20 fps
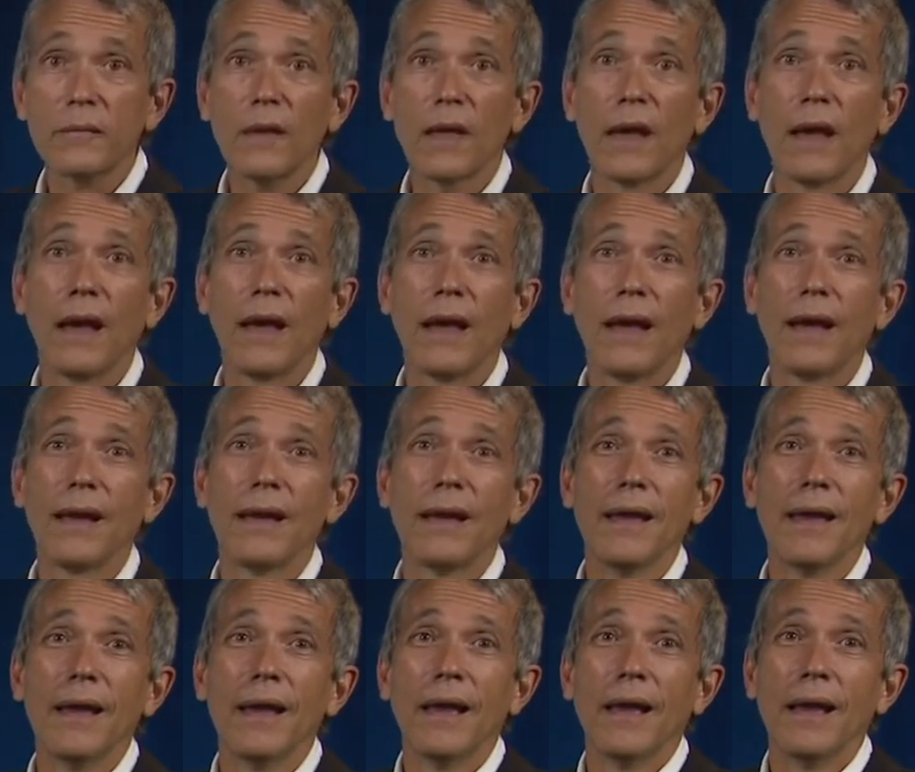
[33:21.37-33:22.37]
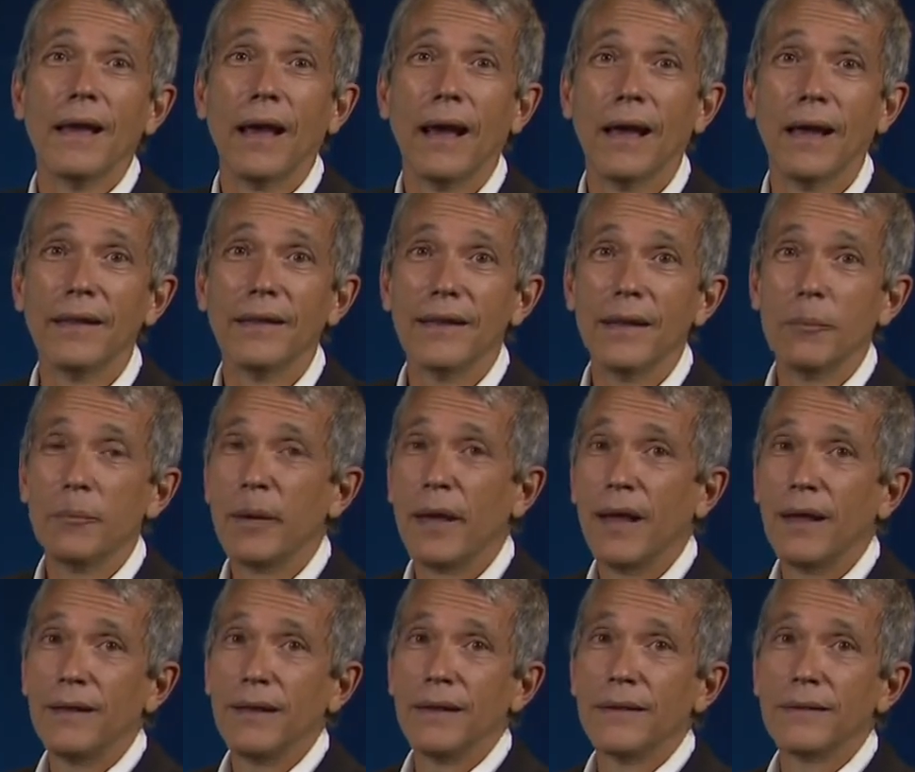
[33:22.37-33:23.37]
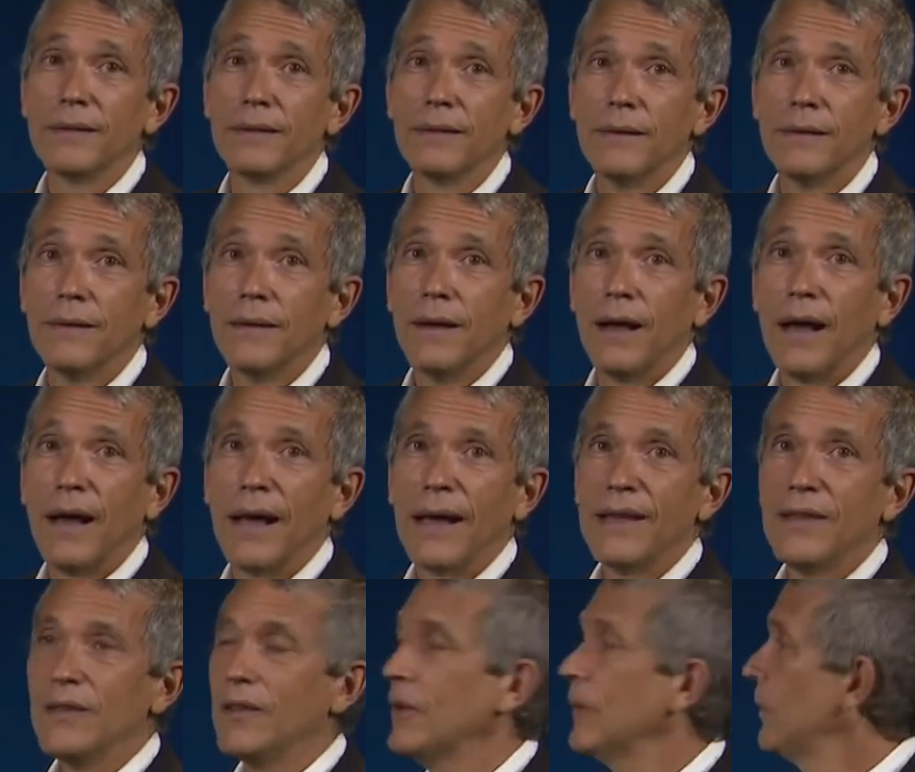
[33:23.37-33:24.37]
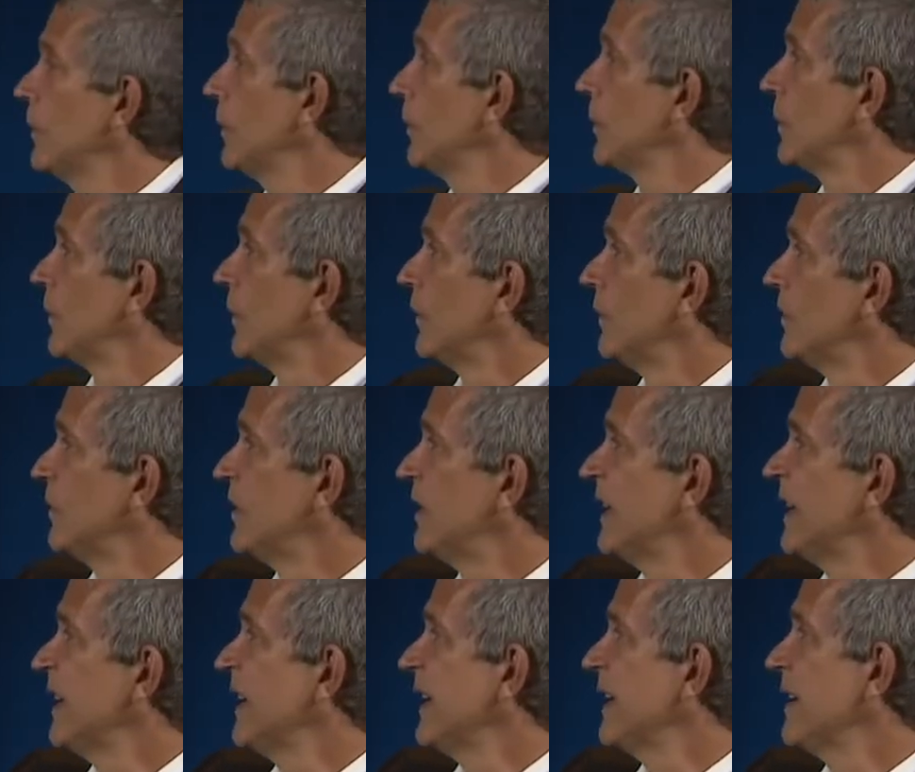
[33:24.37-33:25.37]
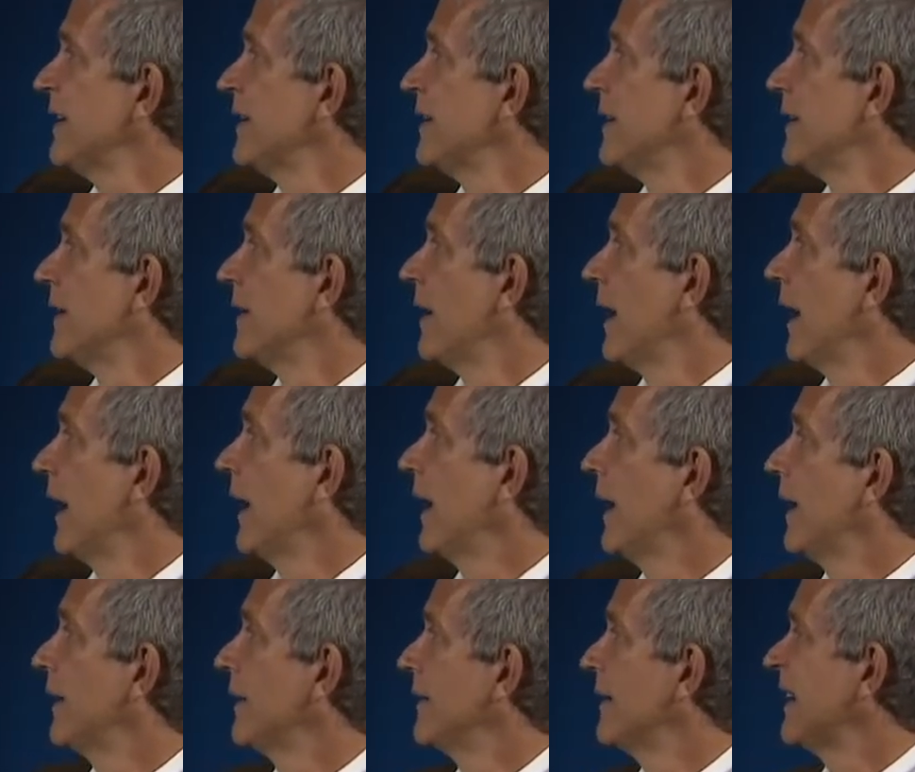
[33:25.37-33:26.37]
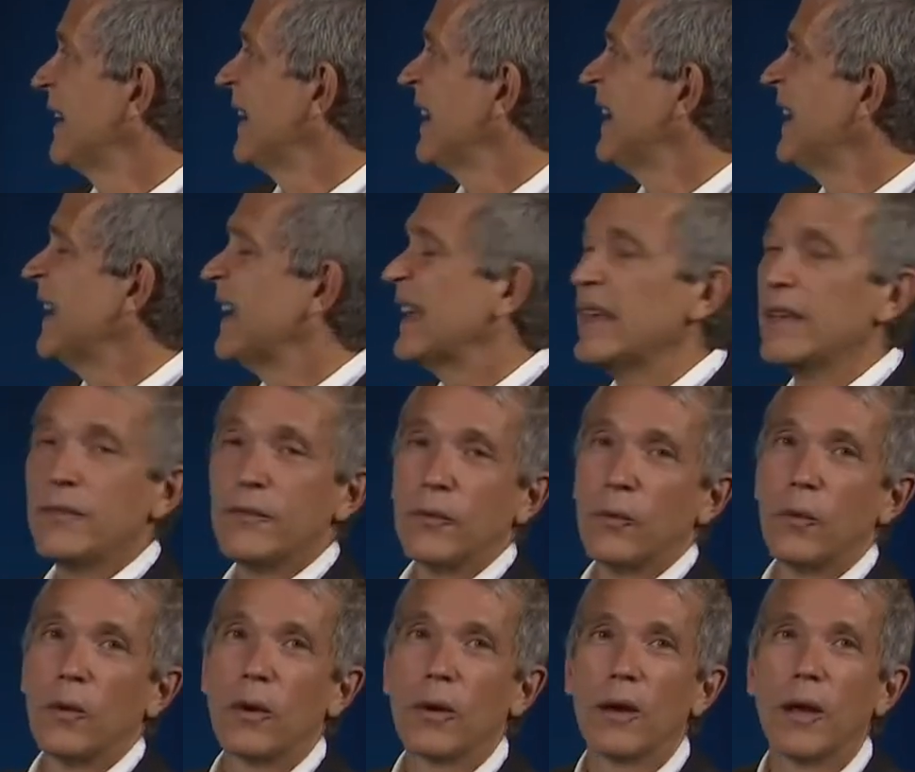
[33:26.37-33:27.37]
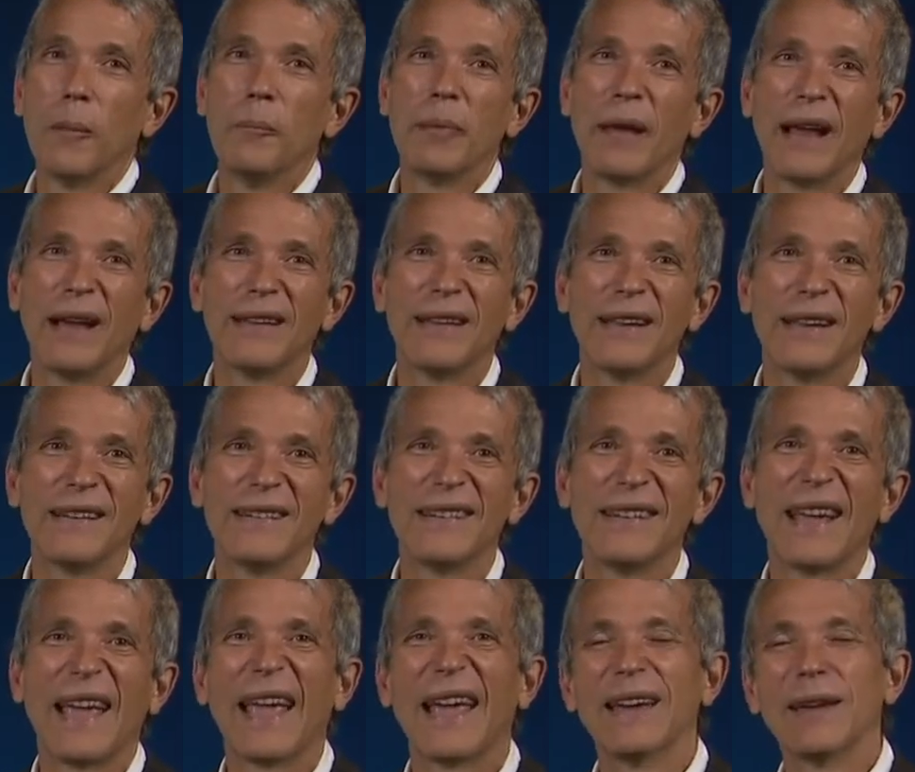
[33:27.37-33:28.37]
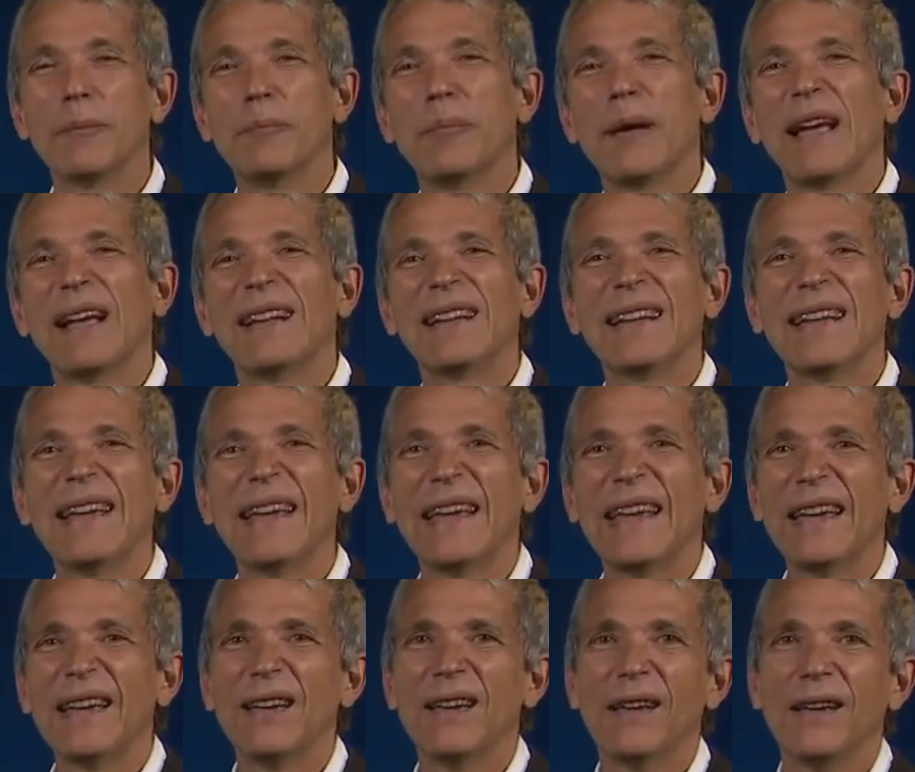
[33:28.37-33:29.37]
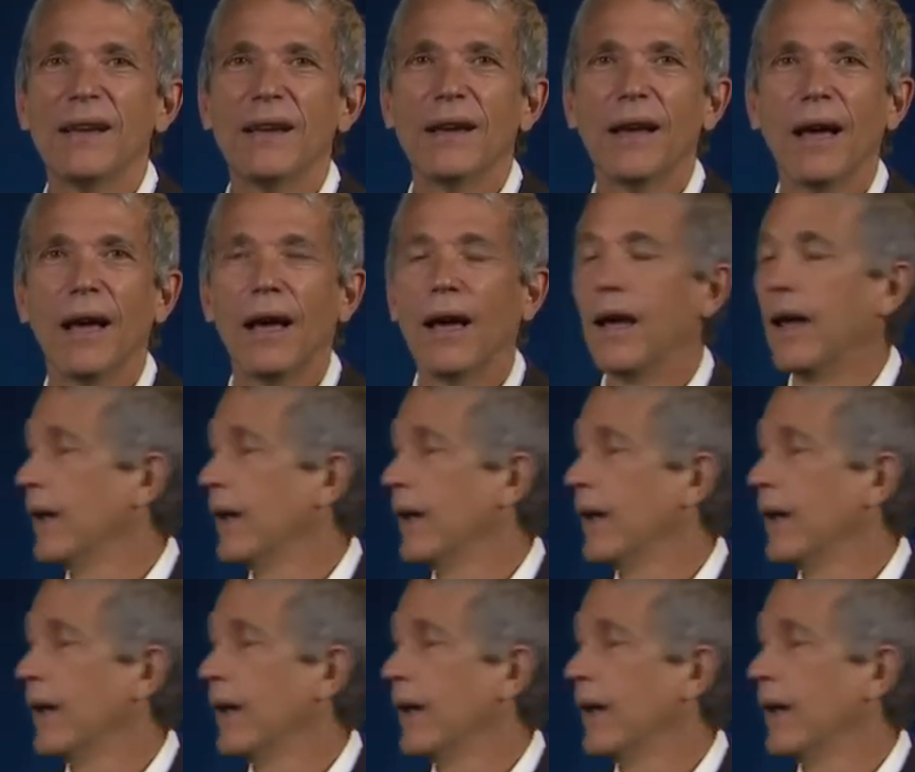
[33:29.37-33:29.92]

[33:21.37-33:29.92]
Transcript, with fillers: uh, uh the appellant. I use T and E for appellant and appellee uh,